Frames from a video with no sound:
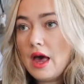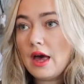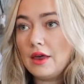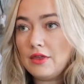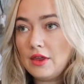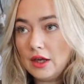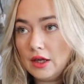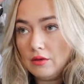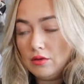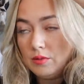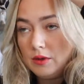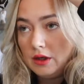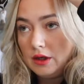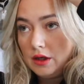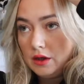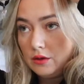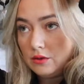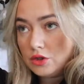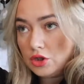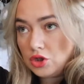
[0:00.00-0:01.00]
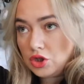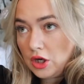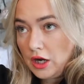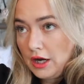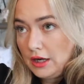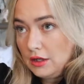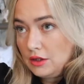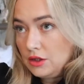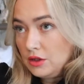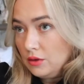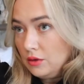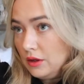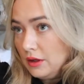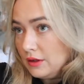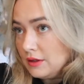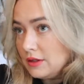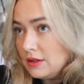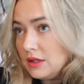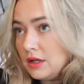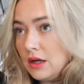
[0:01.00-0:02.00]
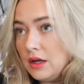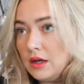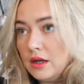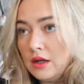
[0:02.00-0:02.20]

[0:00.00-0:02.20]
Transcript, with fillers: I think it would be cute to try to do this